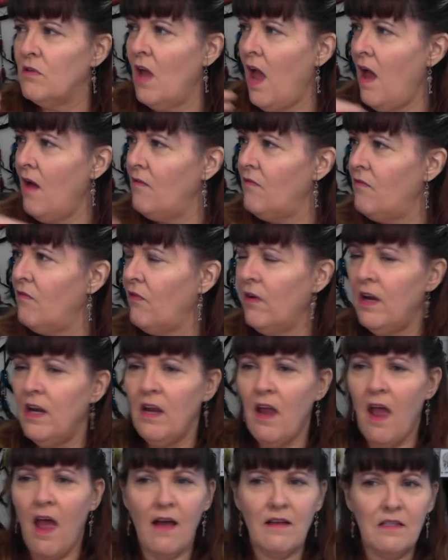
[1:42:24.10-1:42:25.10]

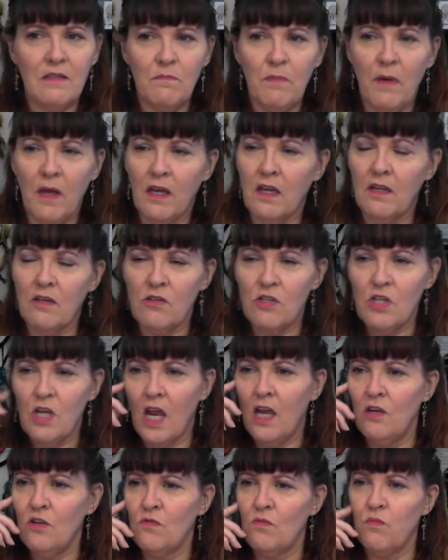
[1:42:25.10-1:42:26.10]
Every aspect can
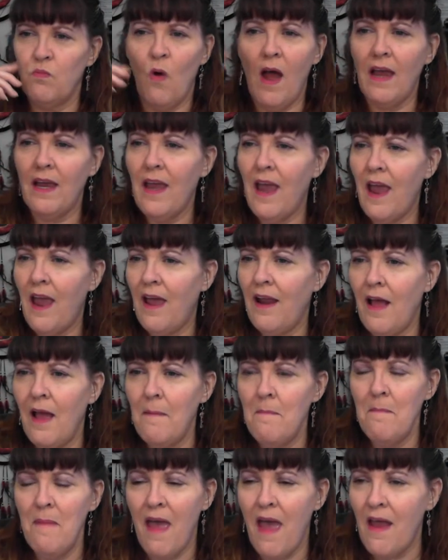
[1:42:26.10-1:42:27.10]
change. Why can't
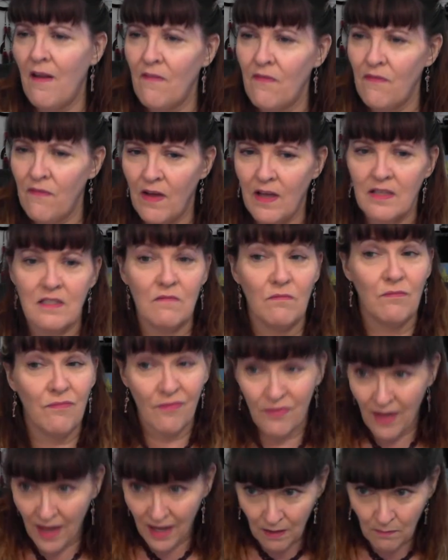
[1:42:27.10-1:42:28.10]
I manifest?
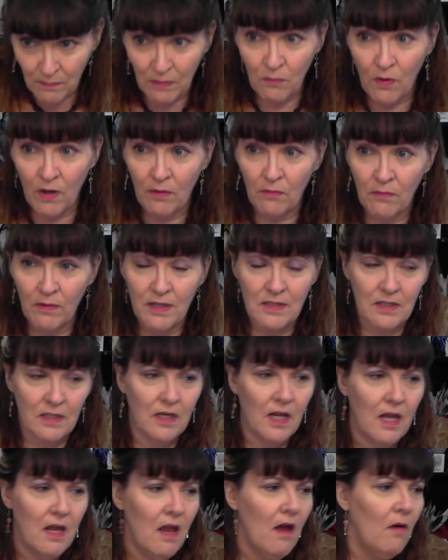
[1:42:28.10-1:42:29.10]
That'll be one
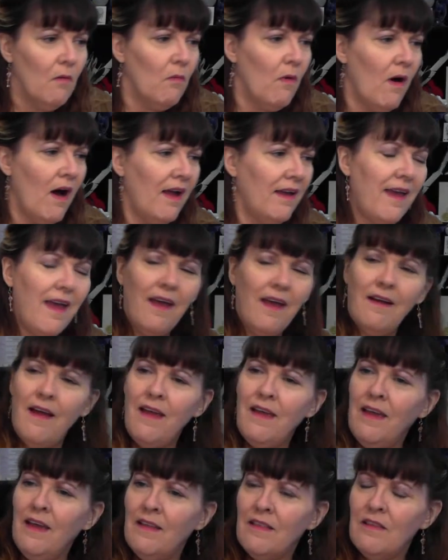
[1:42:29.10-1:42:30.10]
reason. Why can't
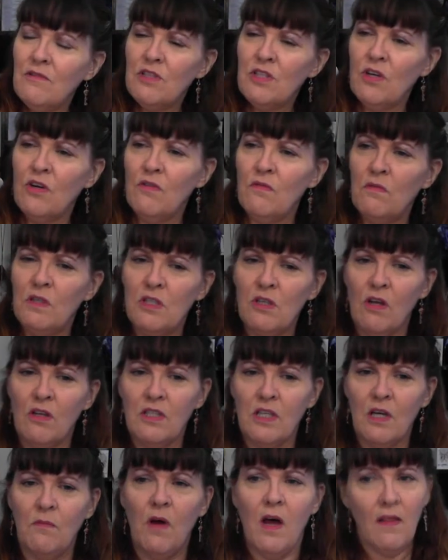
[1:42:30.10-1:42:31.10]
I get the certain
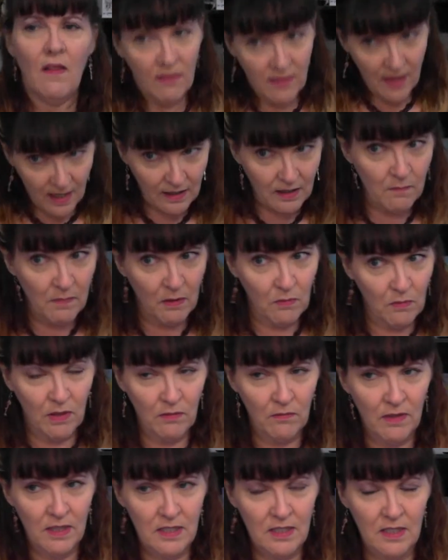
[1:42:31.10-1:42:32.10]
results I want? That could be
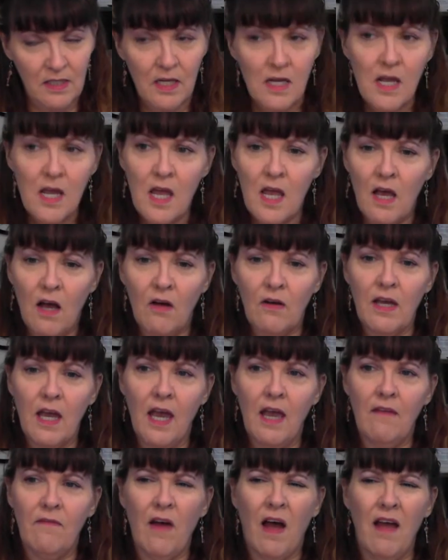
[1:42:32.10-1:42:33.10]
one reason.
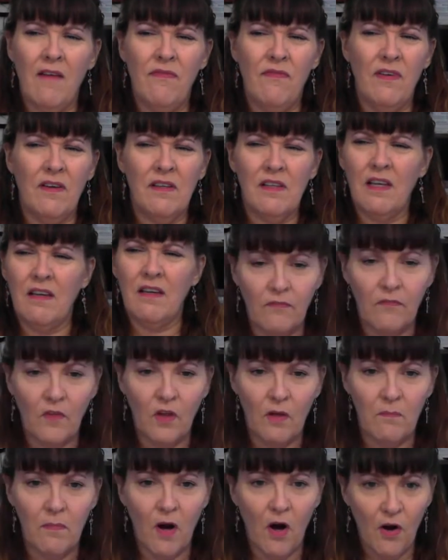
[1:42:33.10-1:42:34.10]
Okay, I feel like
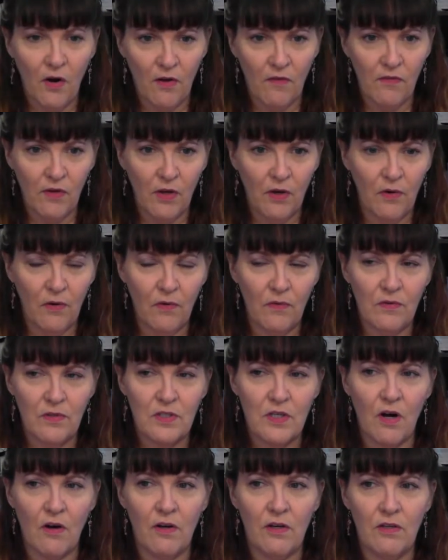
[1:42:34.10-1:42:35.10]
part of you
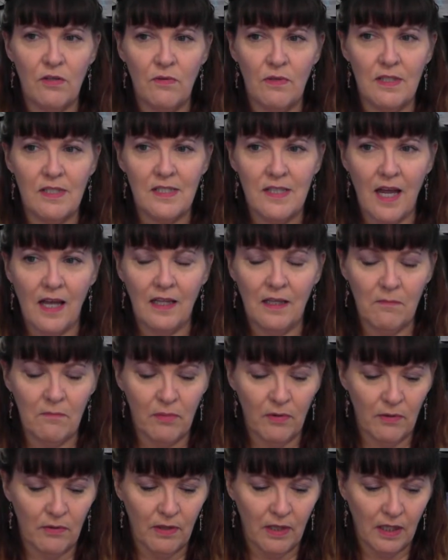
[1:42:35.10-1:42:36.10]
started doing
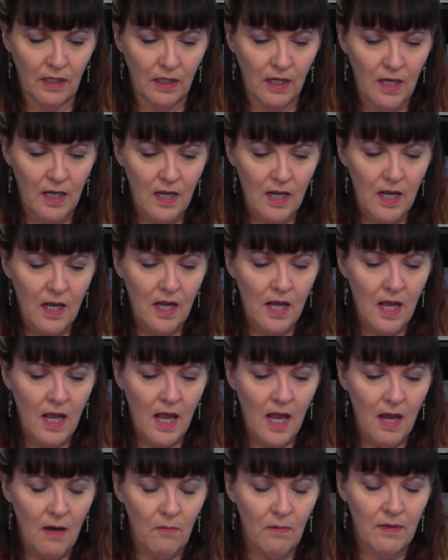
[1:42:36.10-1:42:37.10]
silent brooding
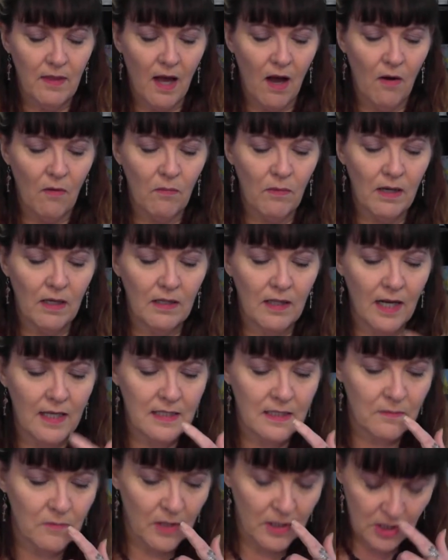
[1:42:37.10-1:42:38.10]
without
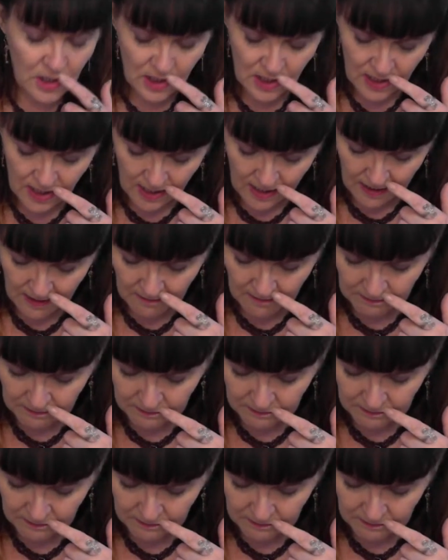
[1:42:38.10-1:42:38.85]
realizing what you did